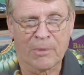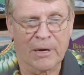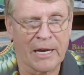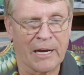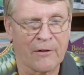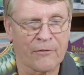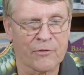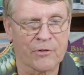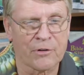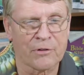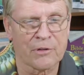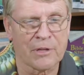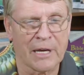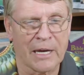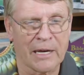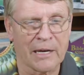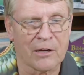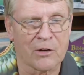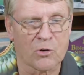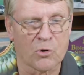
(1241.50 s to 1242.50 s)
but after
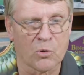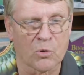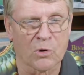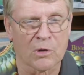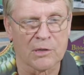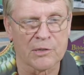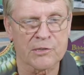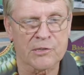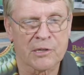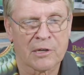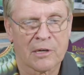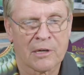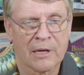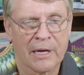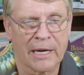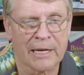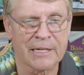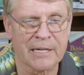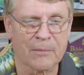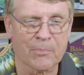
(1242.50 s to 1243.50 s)
the egg cools
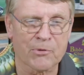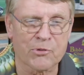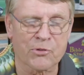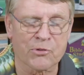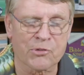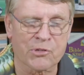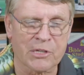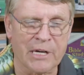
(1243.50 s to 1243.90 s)
and temperature